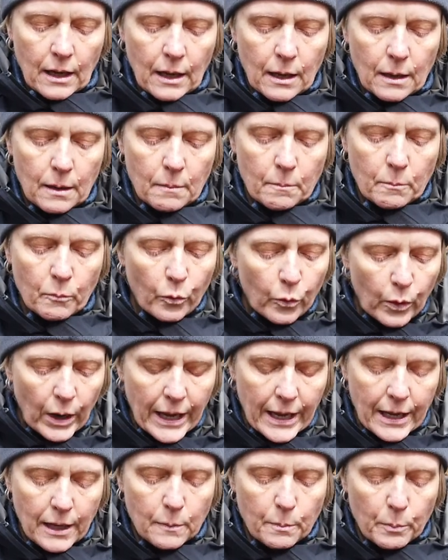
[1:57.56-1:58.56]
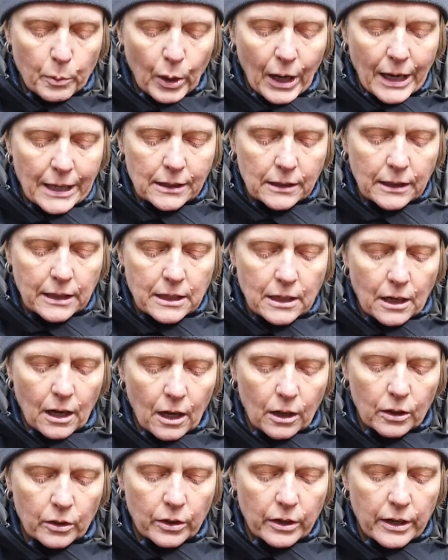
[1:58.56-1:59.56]
and red, brightly
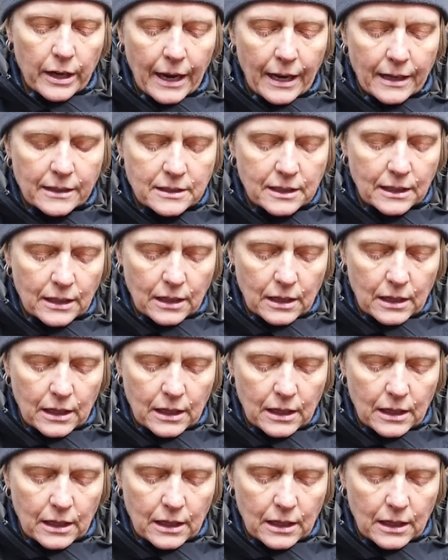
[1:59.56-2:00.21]
colored as it